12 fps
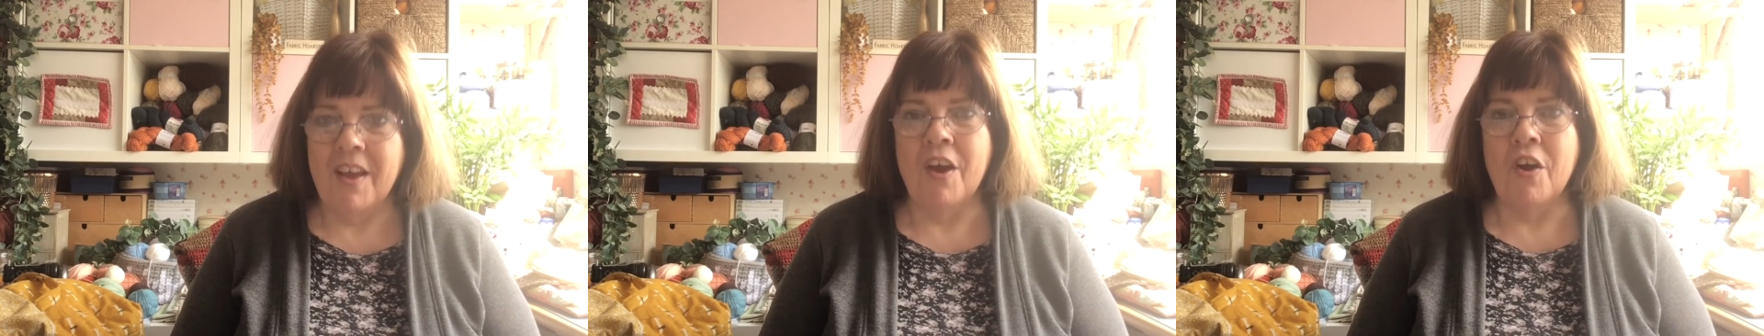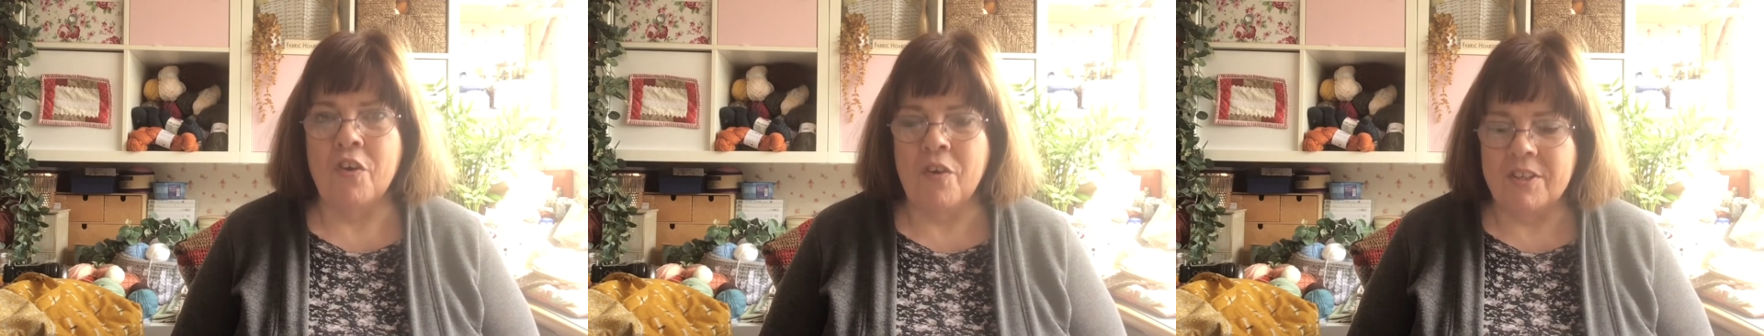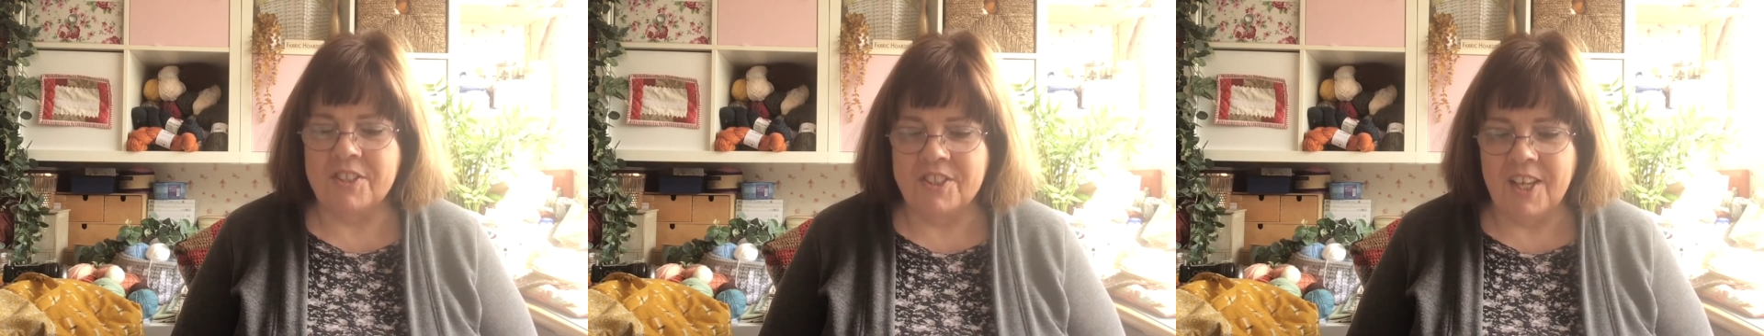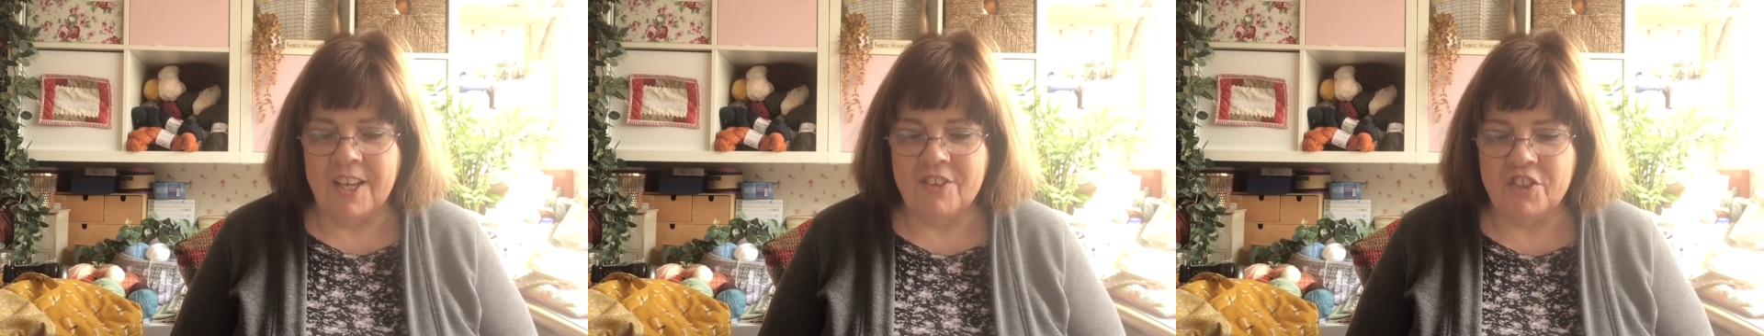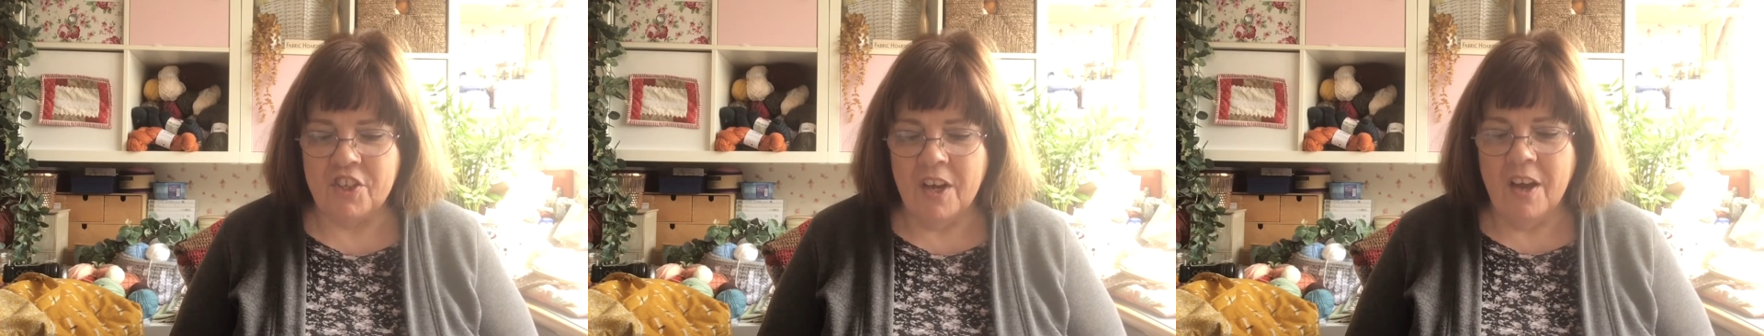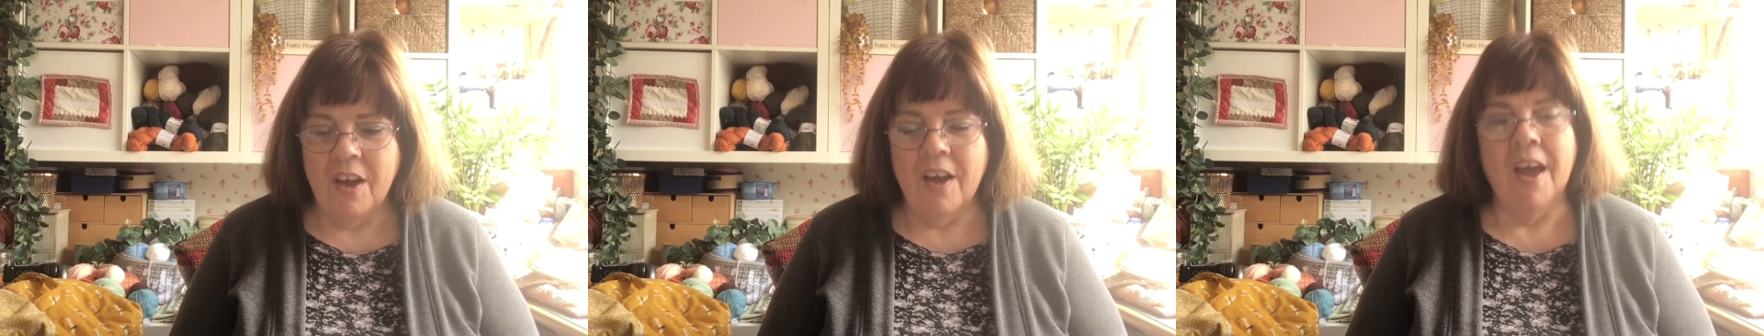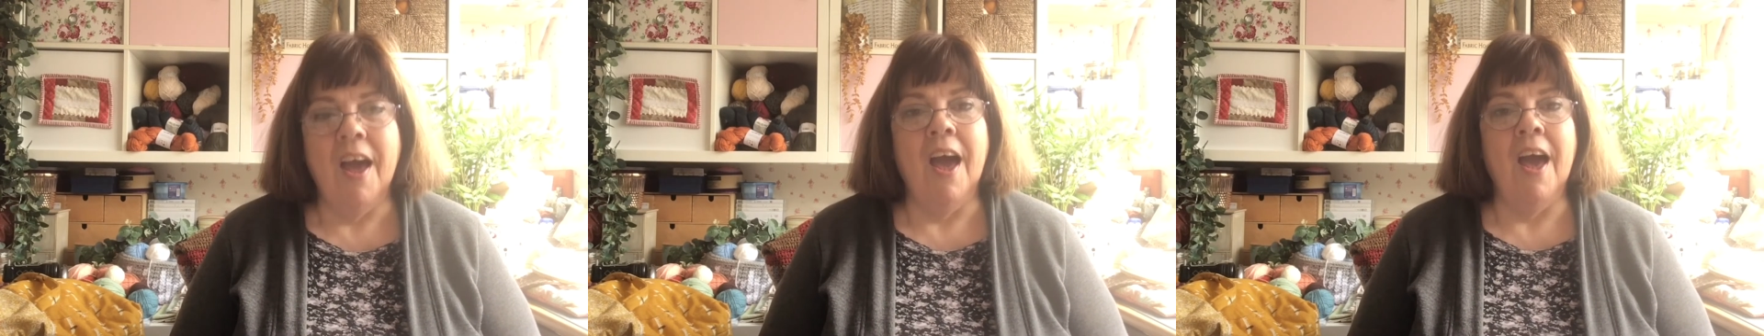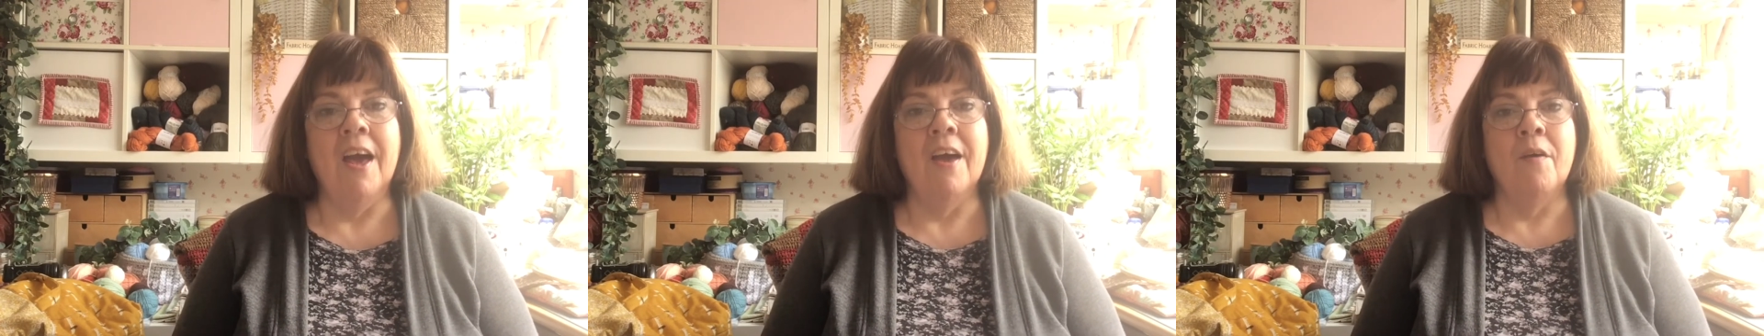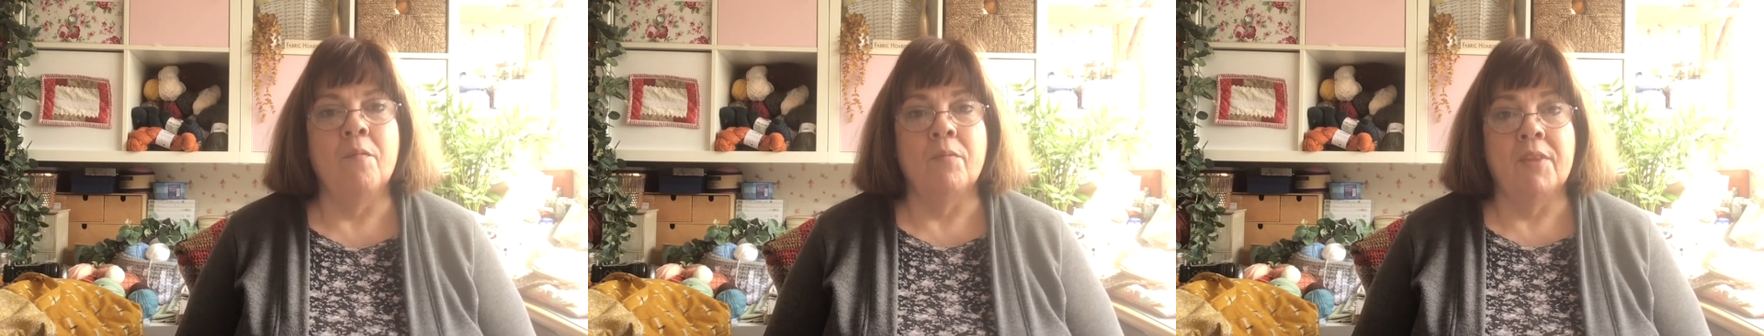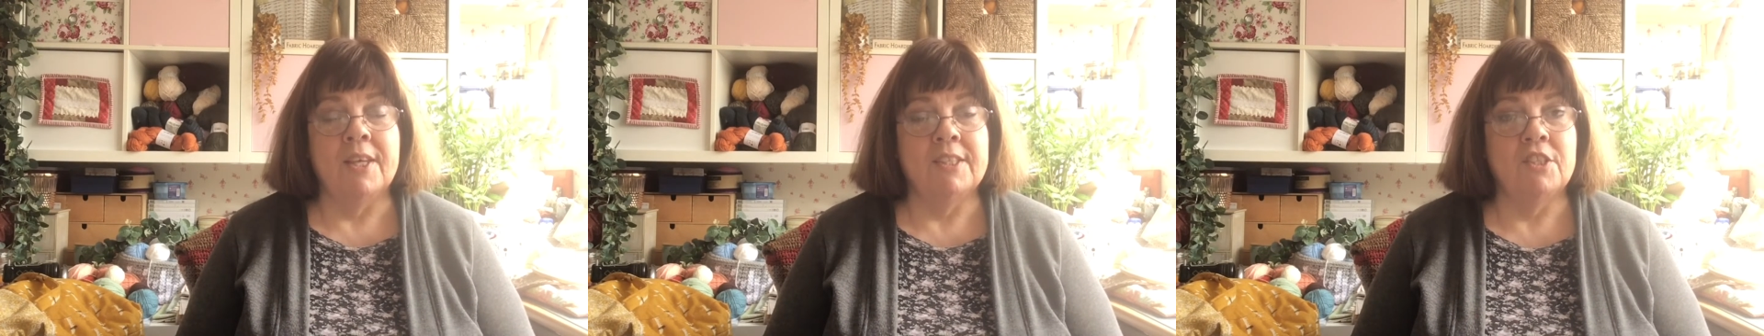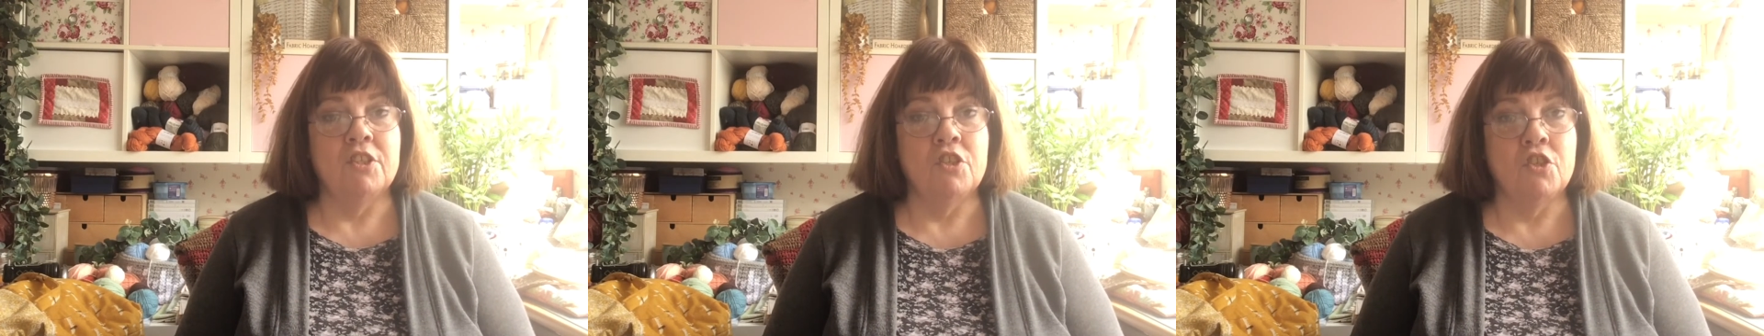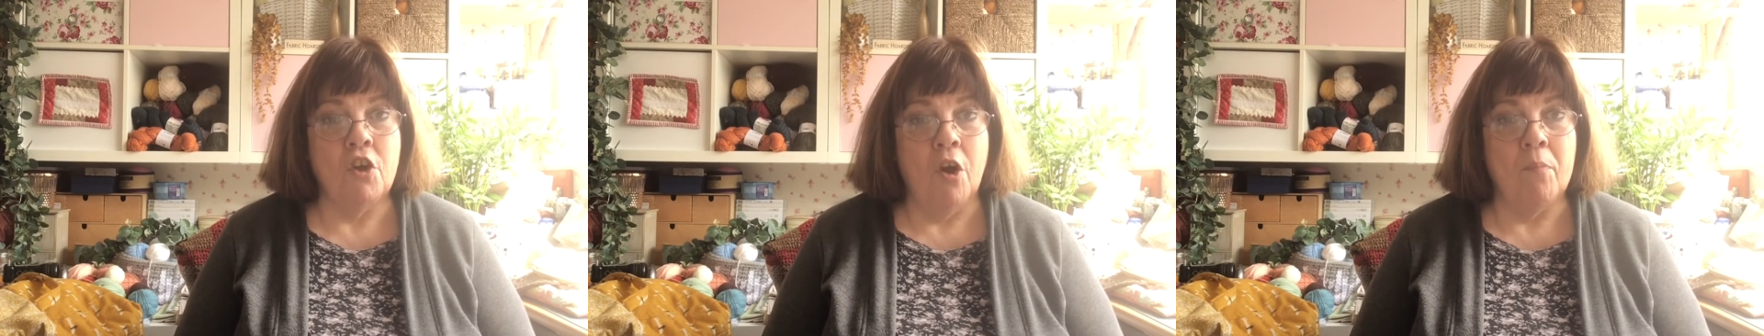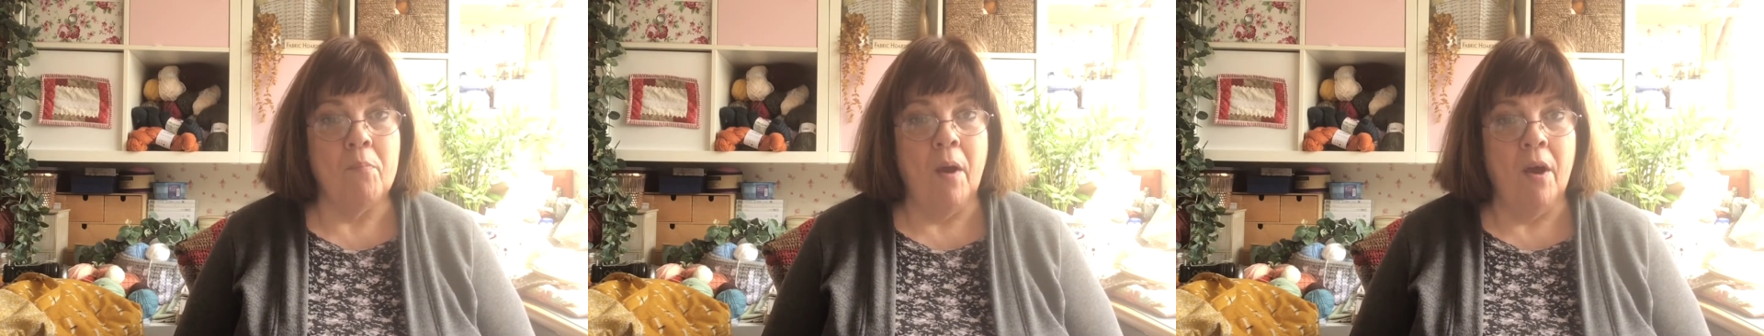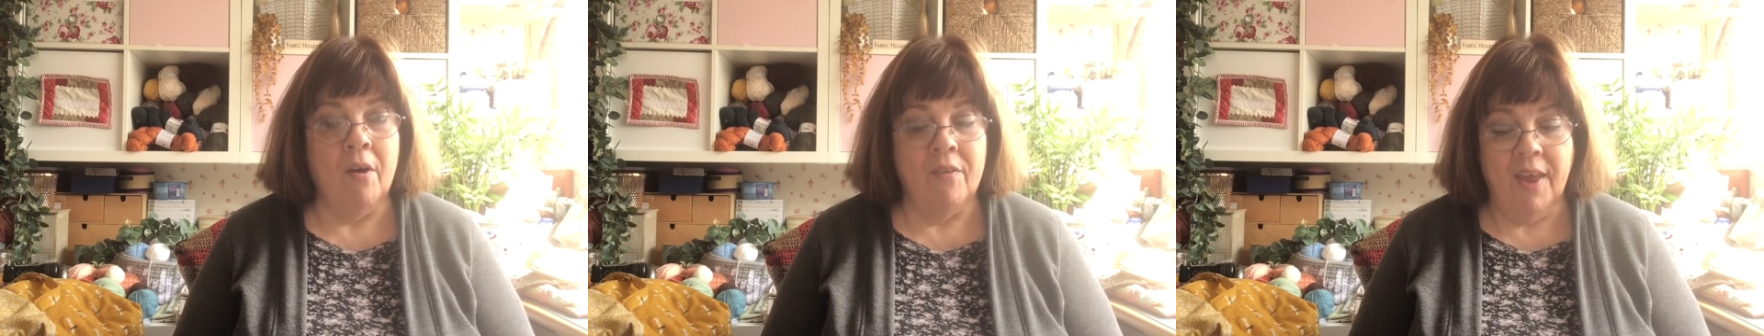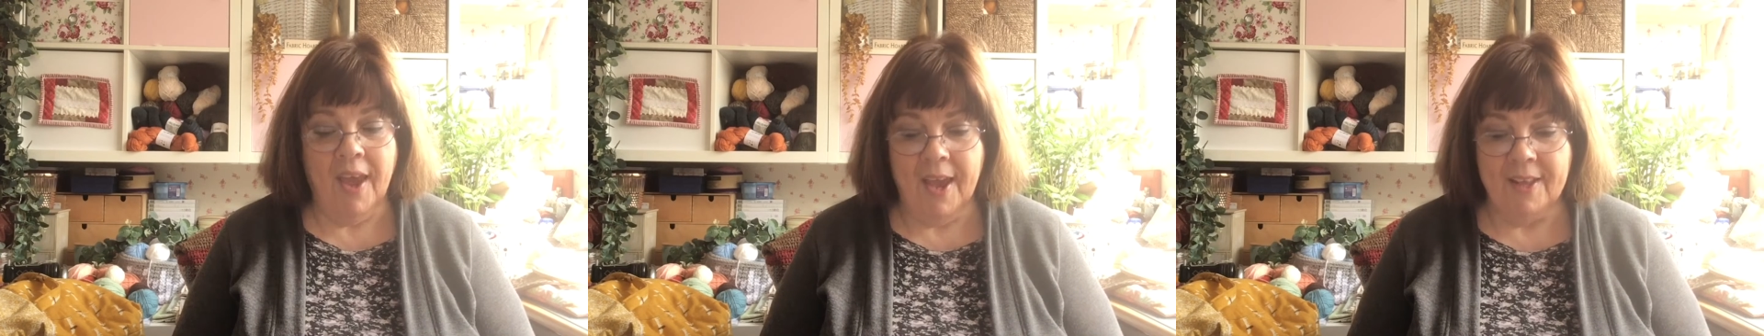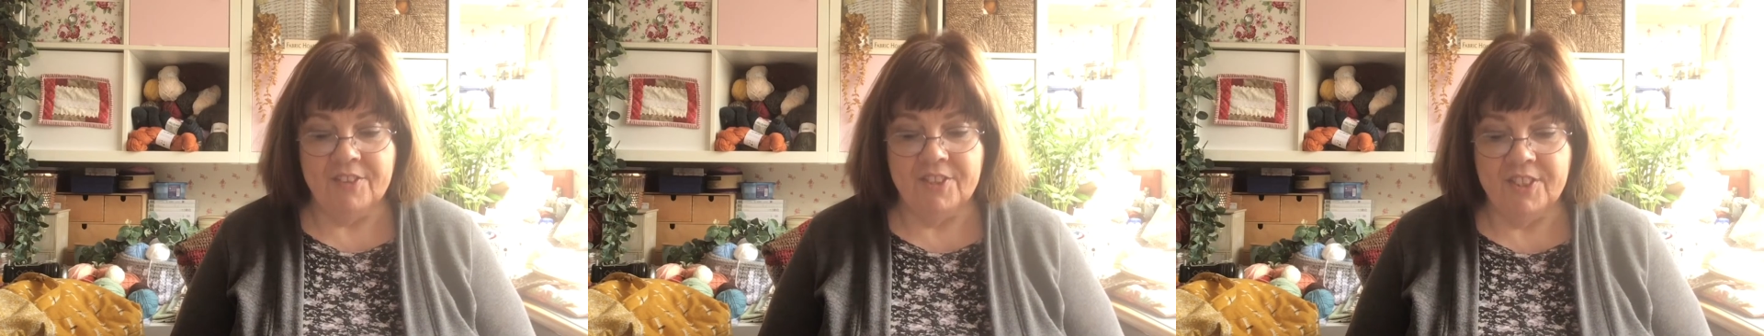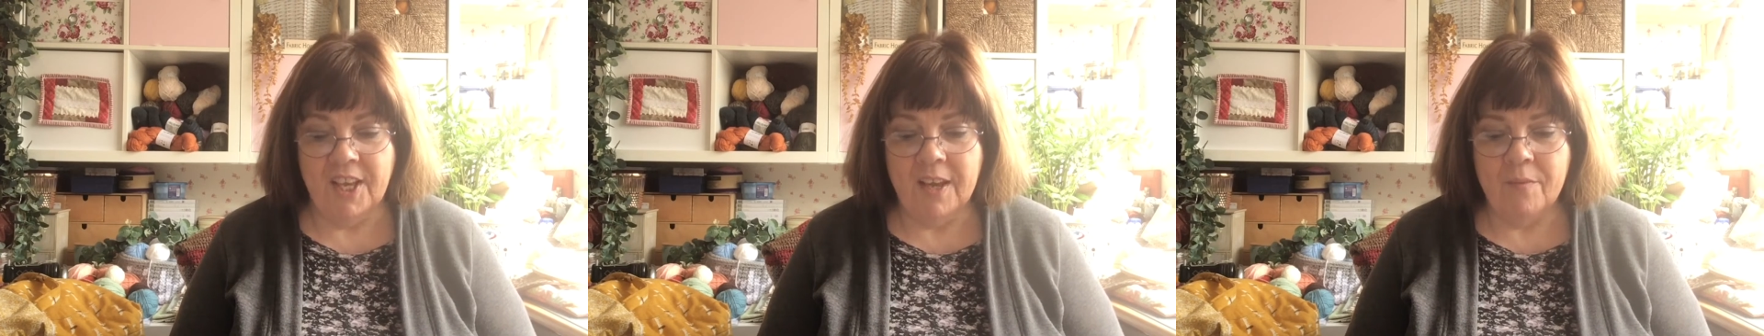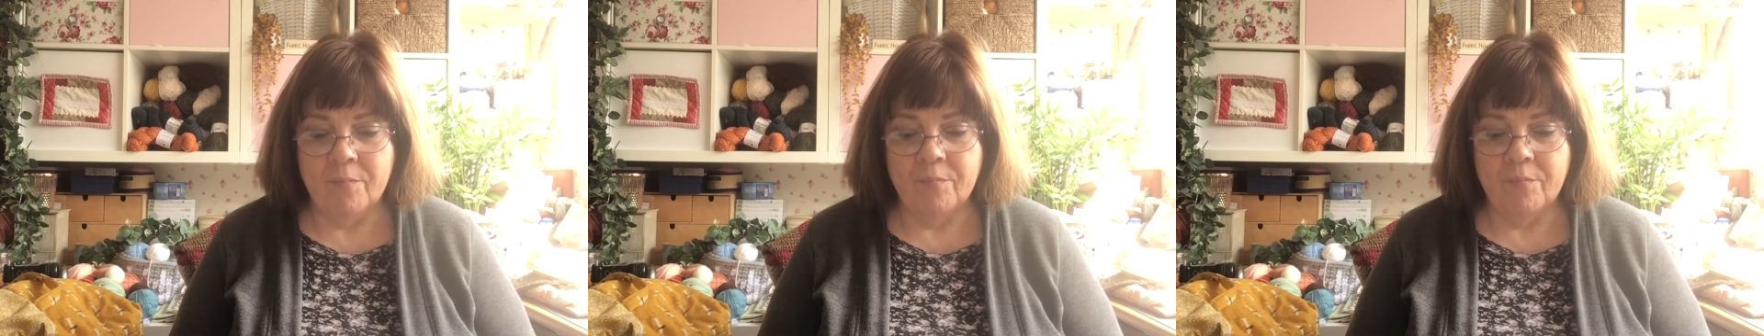cross-stitch. This is a shop on Etsy.